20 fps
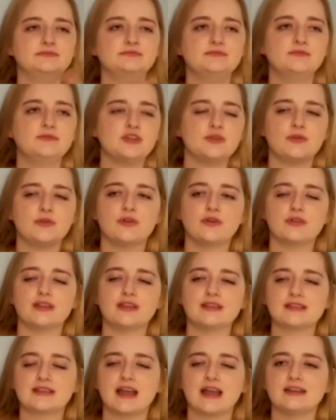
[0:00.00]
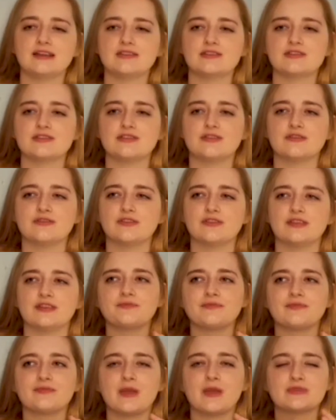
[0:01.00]
doing all this kind of stuff and
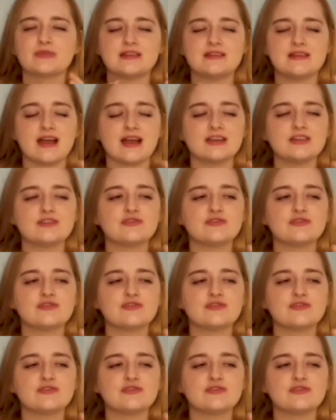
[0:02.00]
it was a nice